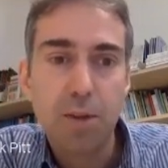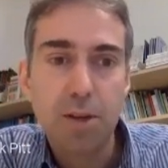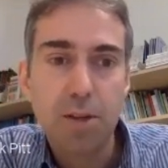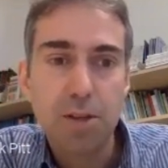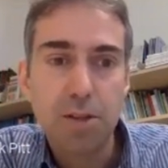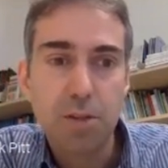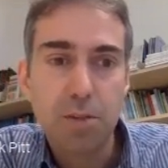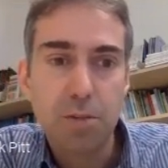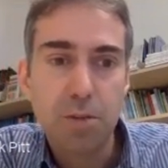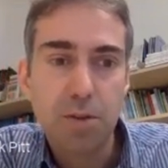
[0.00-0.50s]

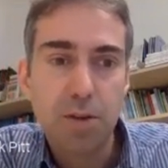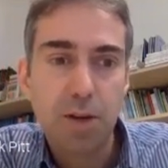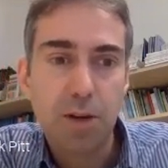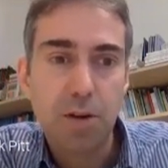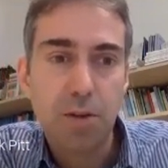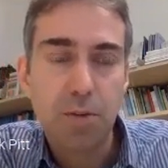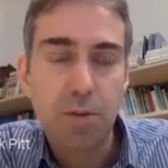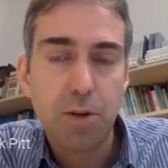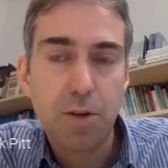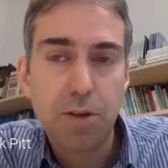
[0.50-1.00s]
in terms of
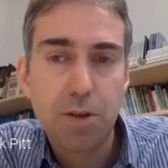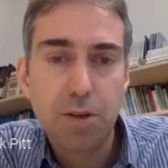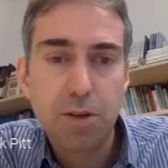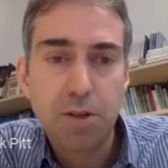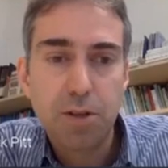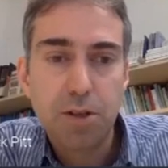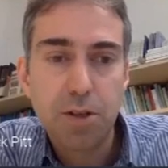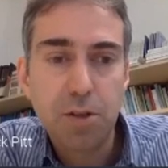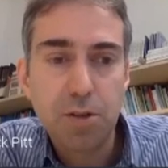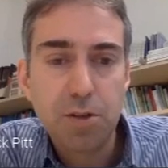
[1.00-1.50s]
how
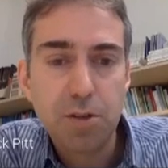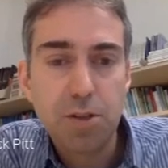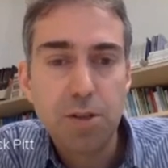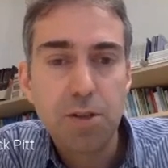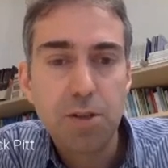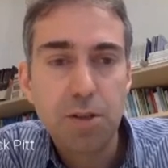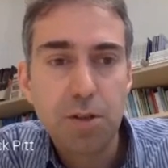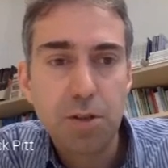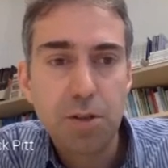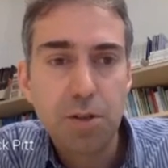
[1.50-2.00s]
learners
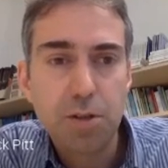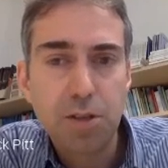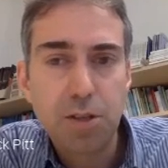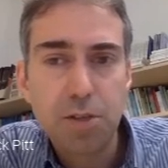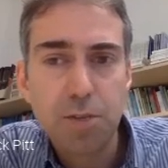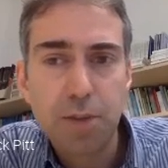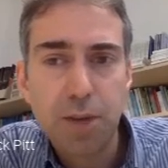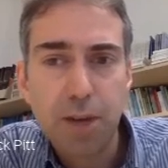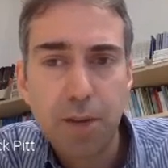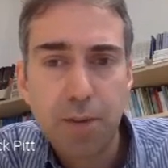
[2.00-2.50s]
use
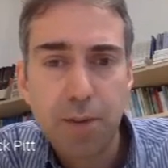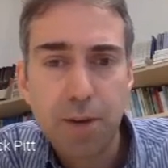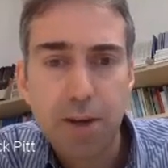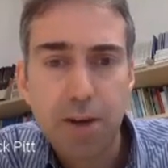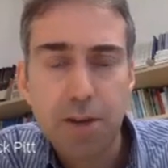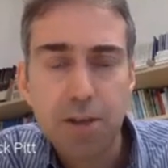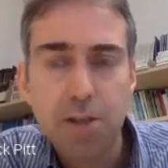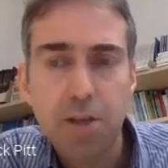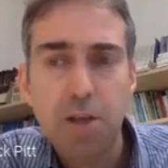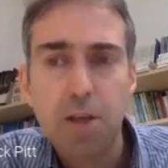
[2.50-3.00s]
these
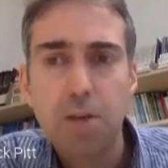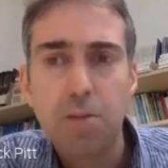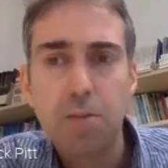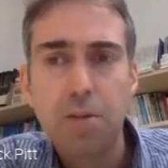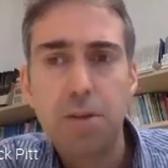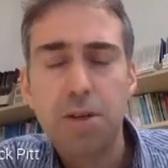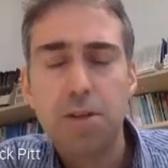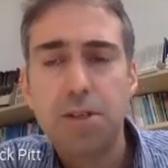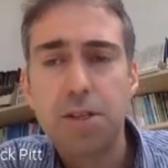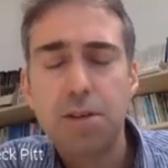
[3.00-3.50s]
backpacks.
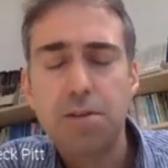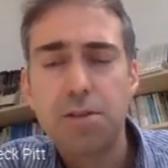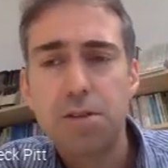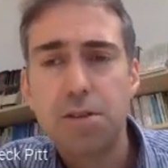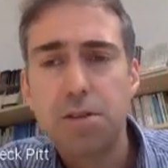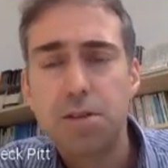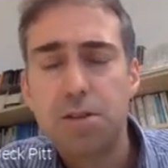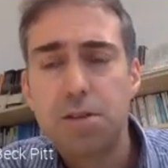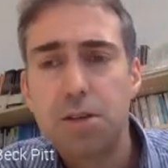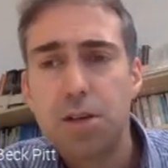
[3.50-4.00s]
But the idea
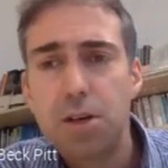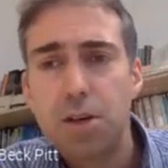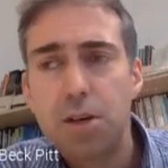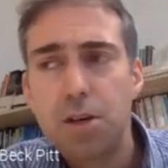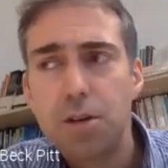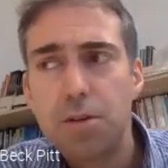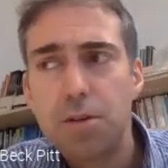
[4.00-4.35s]
is that